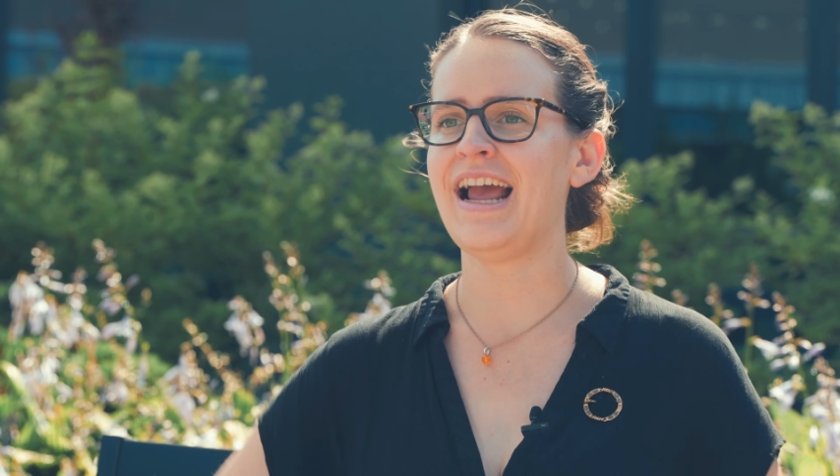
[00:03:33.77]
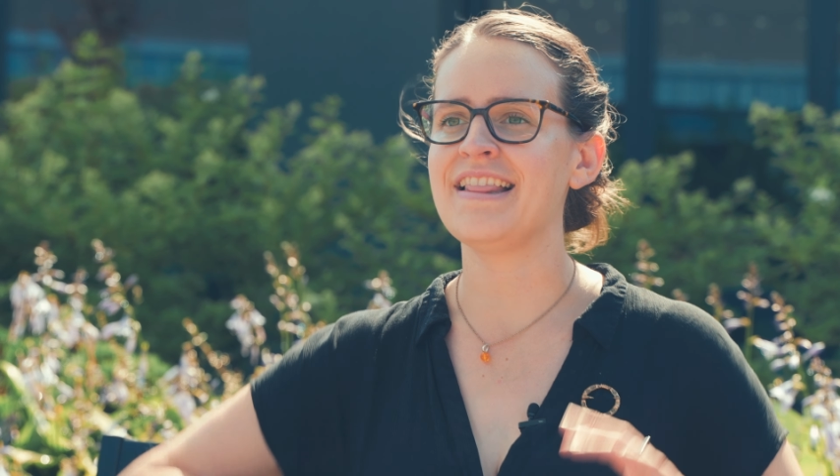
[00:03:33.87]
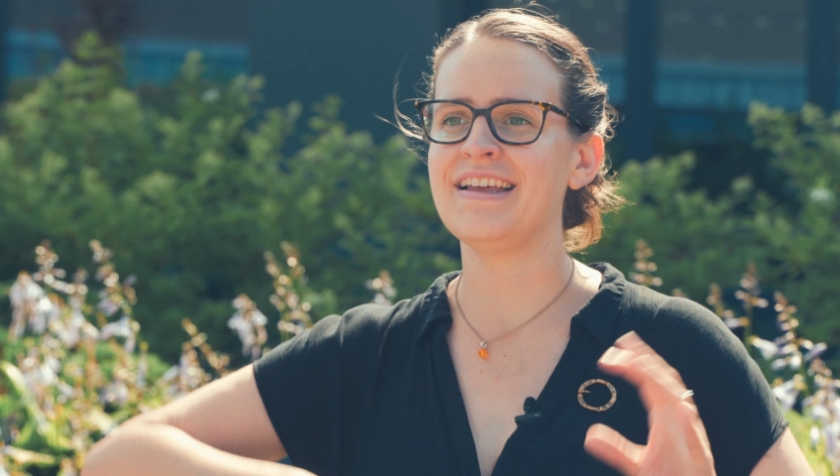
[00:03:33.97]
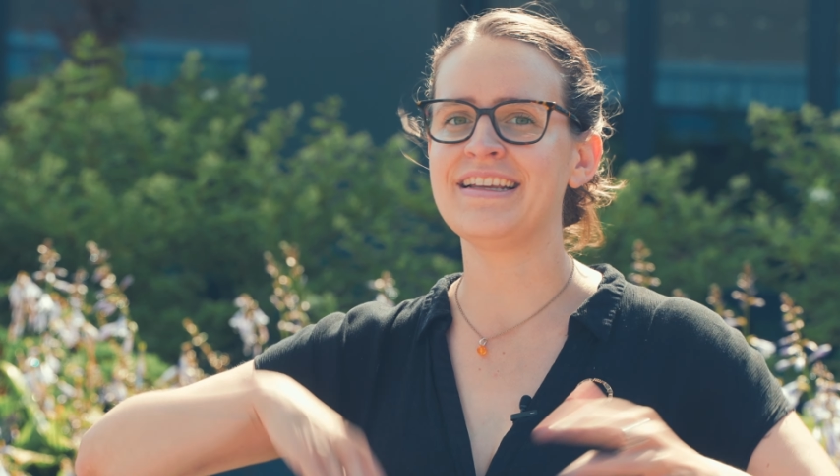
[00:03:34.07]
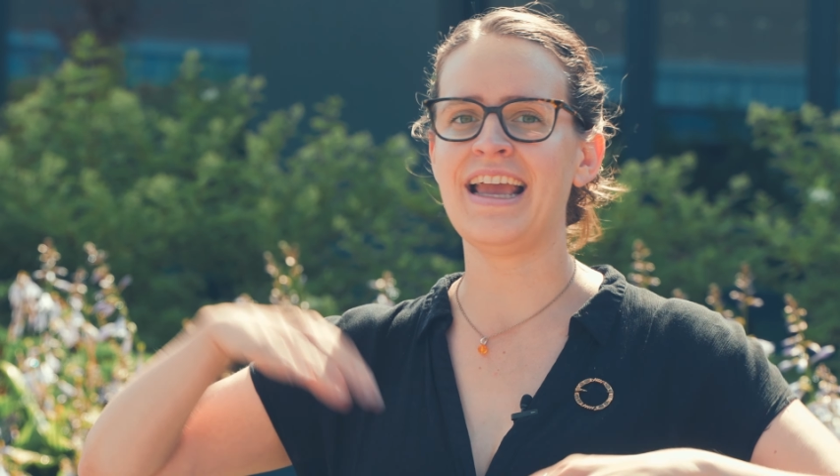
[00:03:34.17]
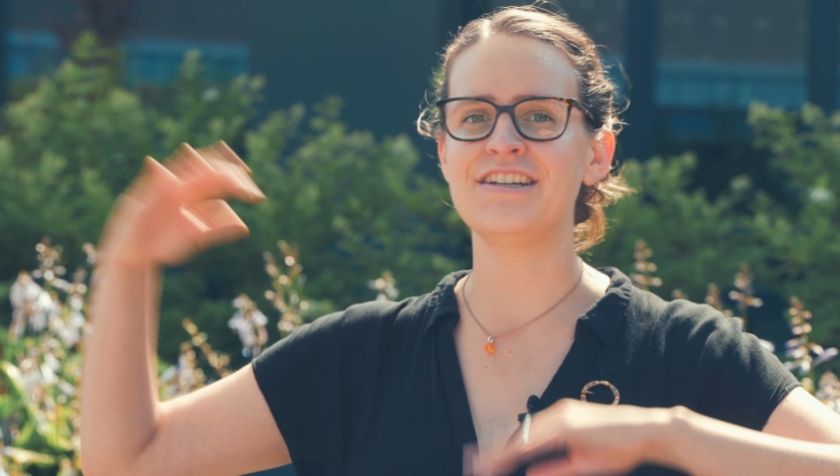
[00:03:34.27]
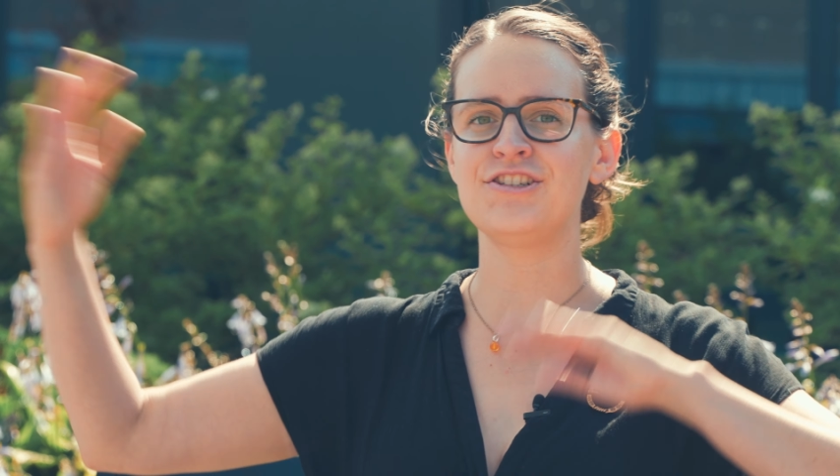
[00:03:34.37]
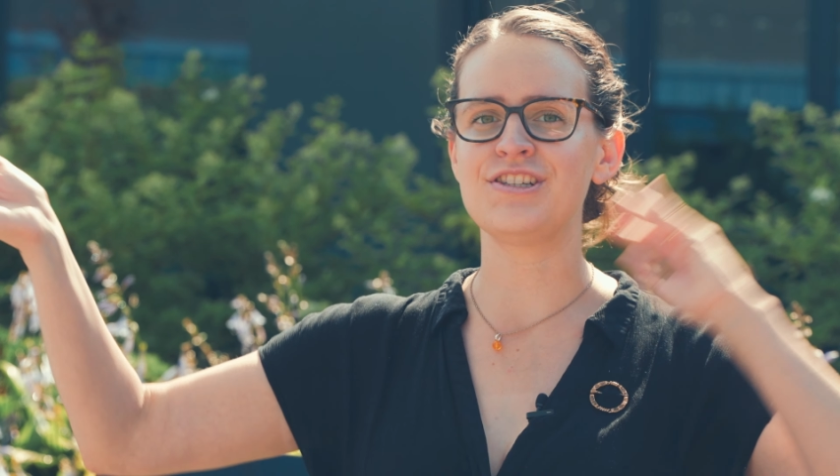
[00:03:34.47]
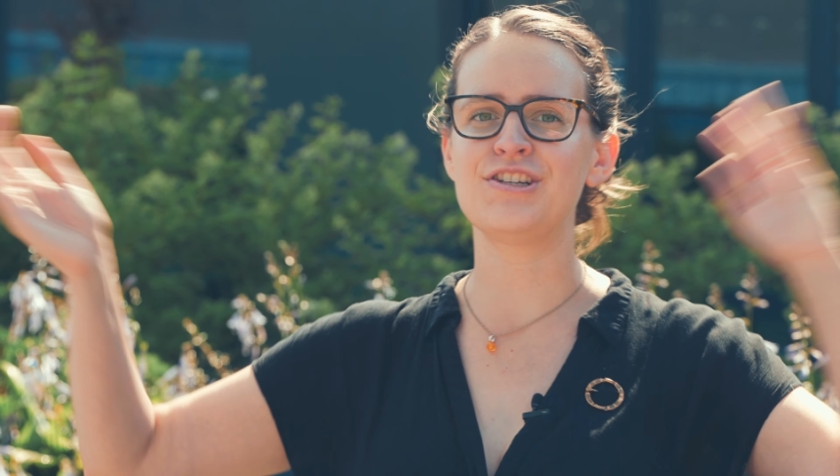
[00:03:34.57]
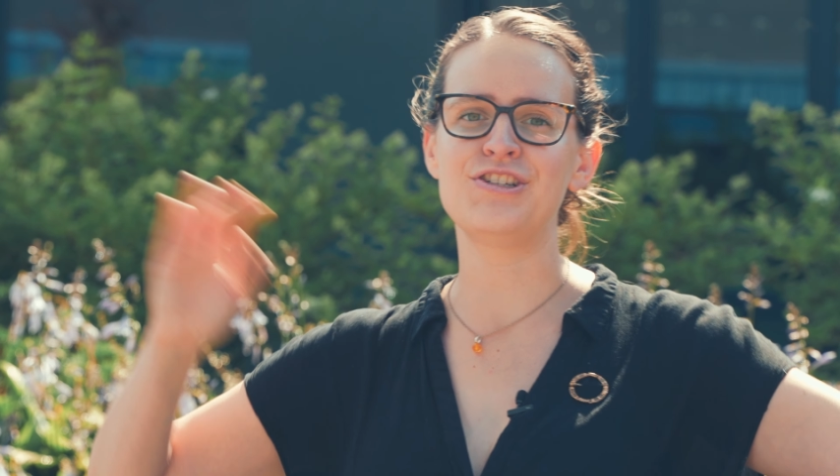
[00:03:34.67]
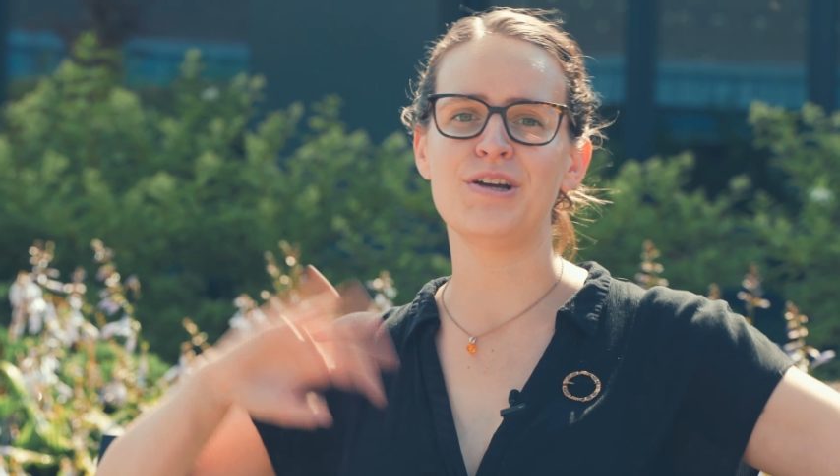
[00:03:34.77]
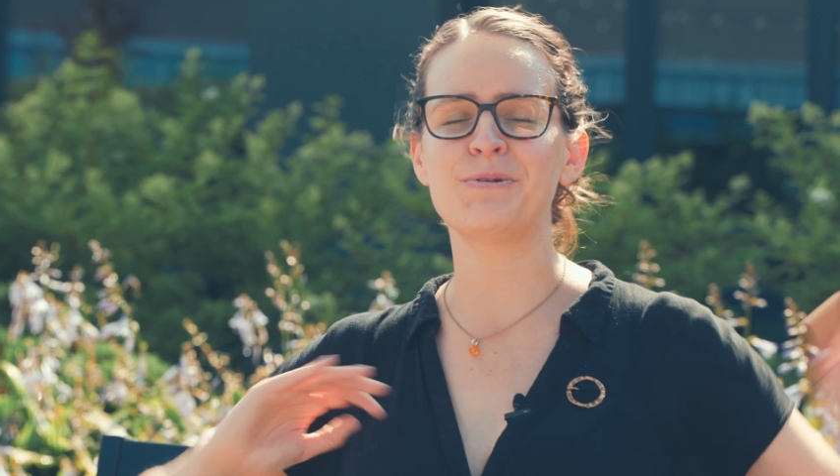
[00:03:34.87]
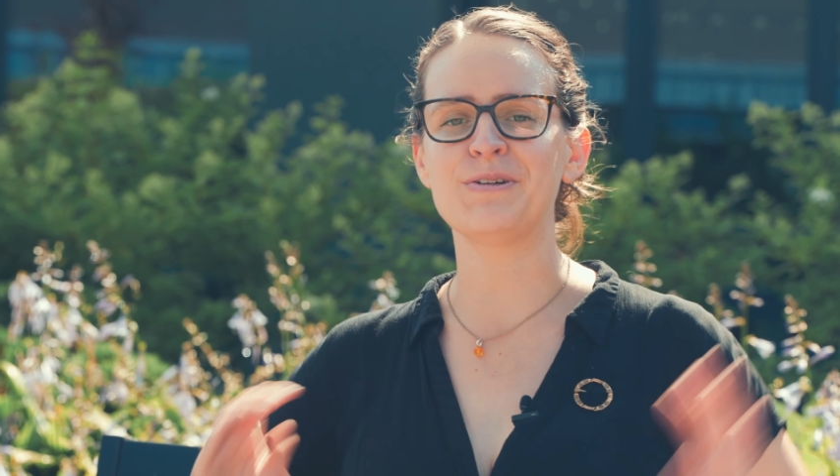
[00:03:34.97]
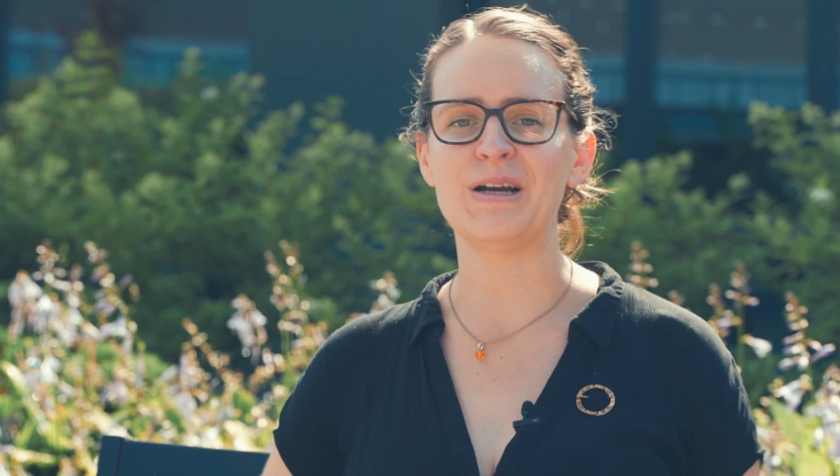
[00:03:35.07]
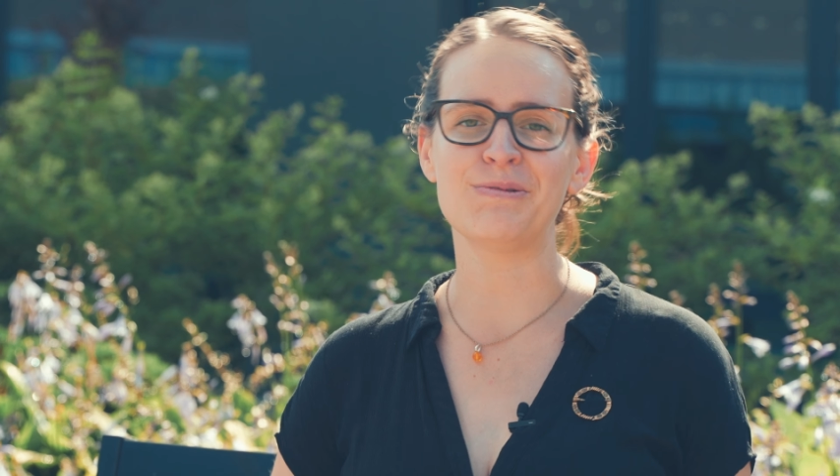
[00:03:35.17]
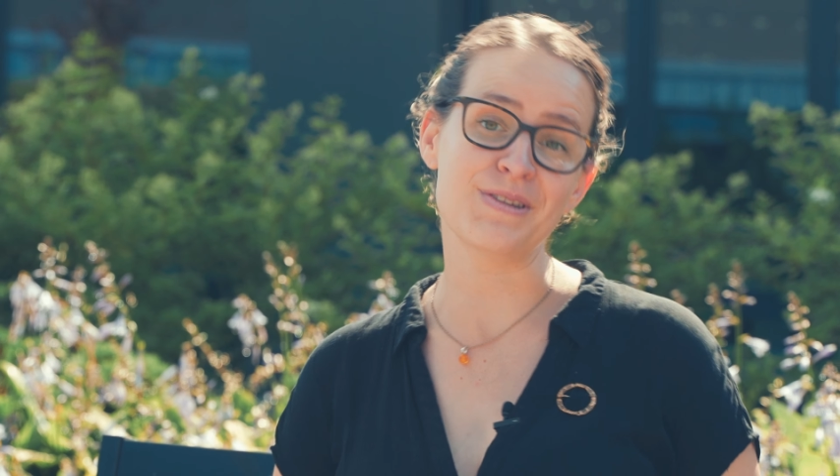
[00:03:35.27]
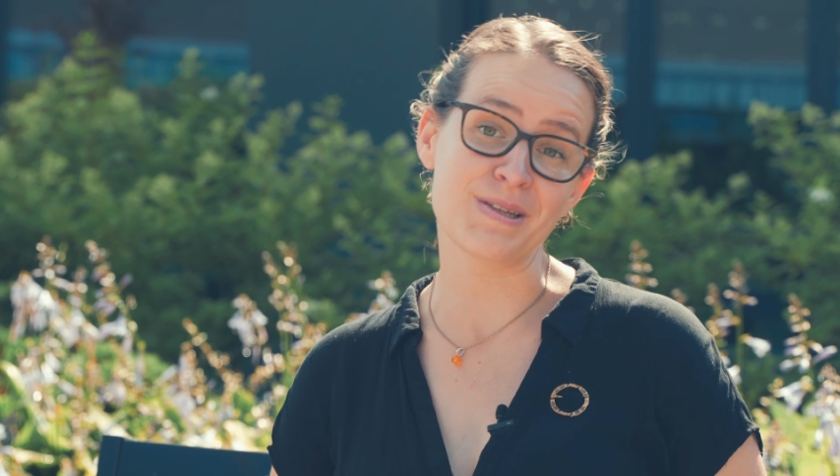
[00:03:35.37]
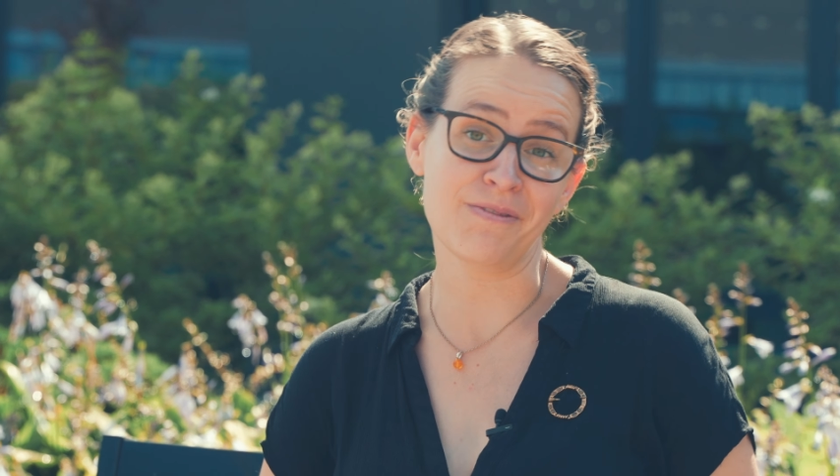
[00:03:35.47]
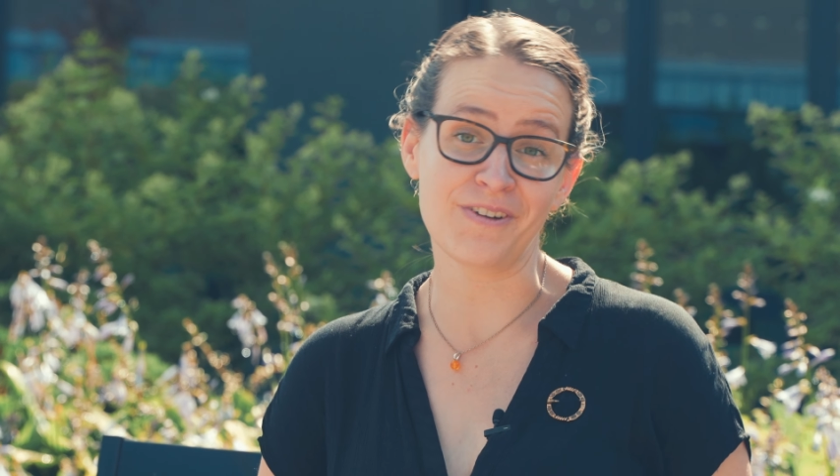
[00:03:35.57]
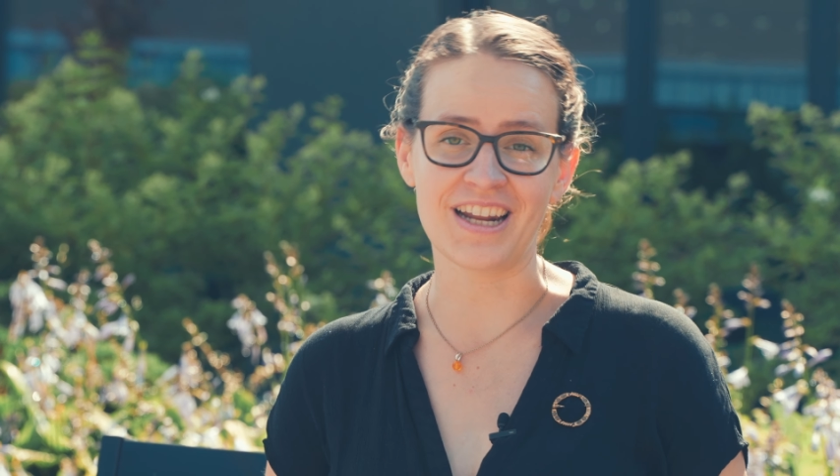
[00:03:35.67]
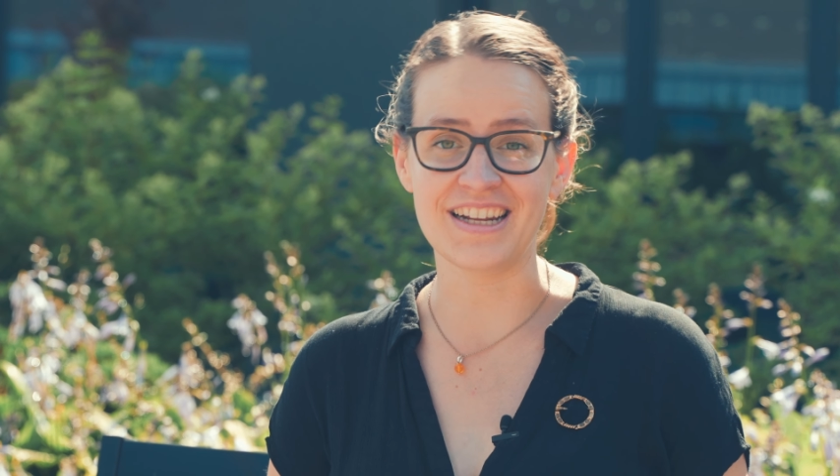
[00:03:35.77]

and then can just jump around with some fun